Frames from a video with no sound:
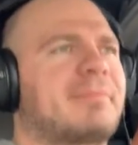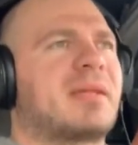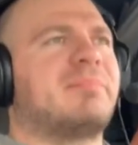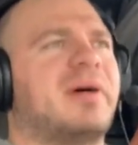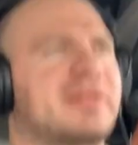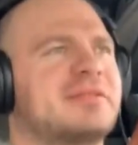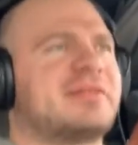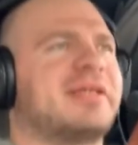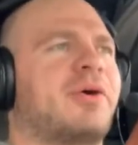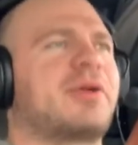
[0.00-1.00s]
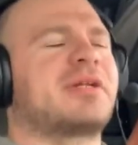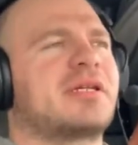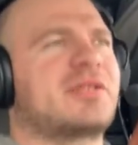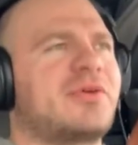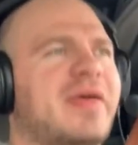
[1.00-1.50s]
But in order to
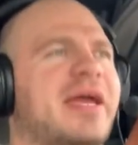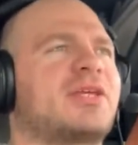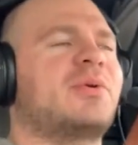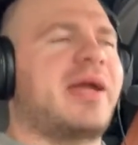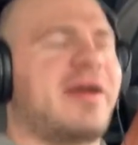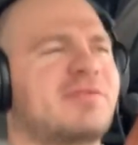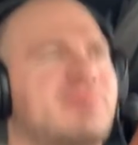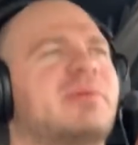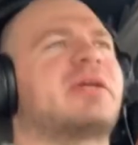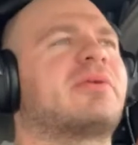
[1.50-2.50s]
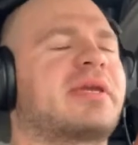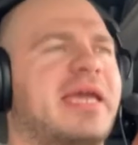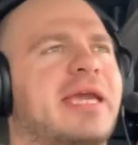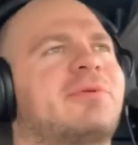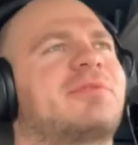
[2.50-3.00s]
do that, you have to be
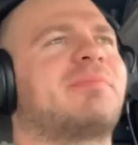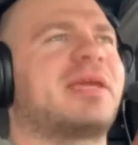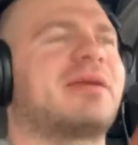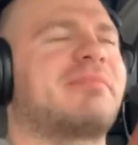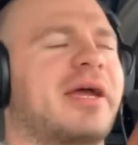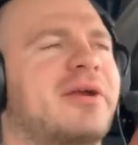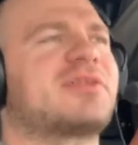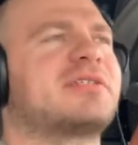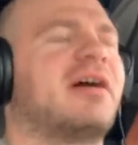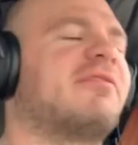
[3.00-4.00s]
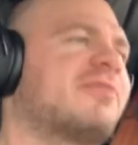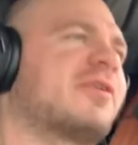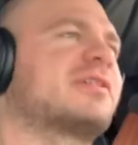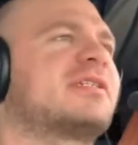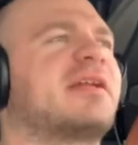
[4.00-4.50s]
okay with being by yourself for
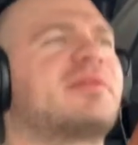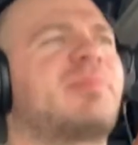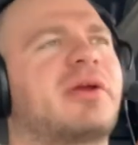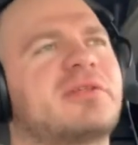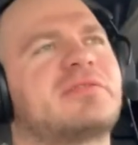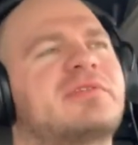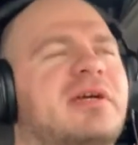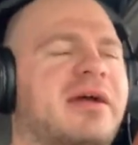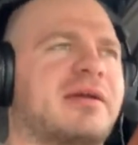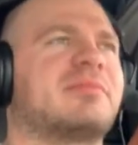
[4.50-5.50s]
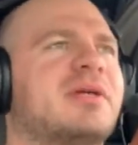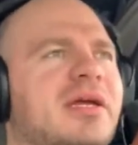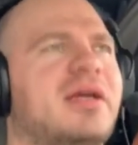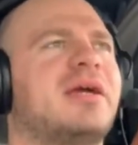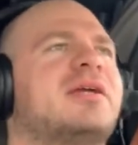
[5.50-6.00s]
extended periods of time.
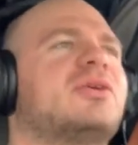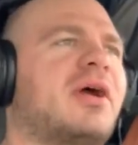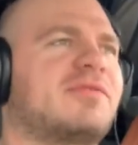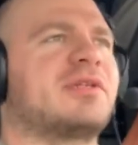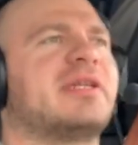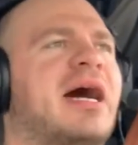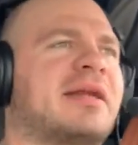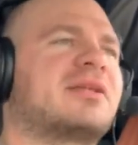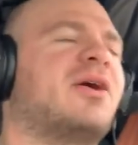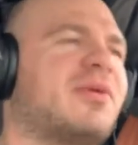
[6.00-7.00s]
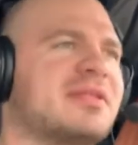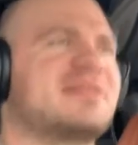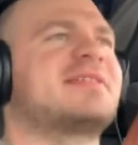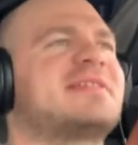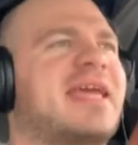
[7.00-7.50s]
You have to not go
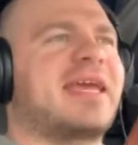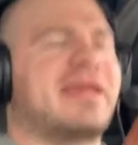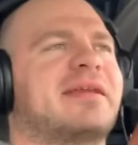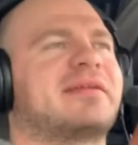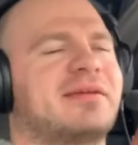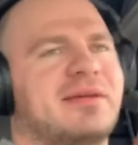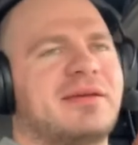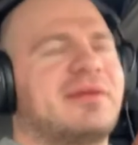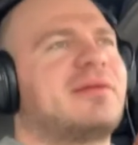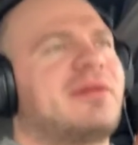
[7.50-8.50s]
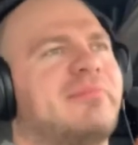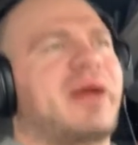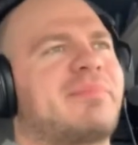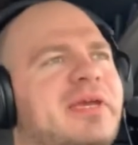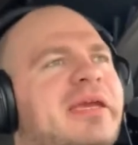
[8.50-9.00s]
insane
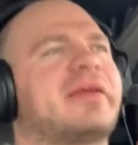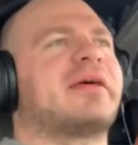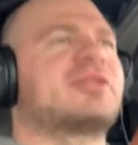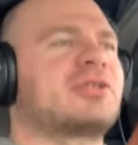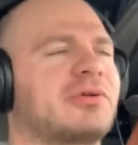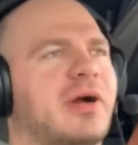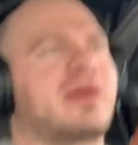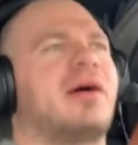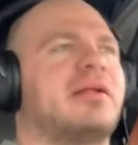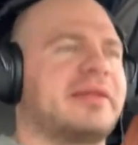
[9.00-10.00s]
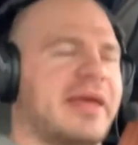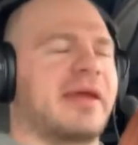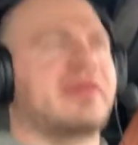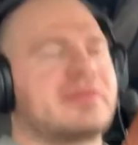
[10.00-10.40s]
by being in a truck all day.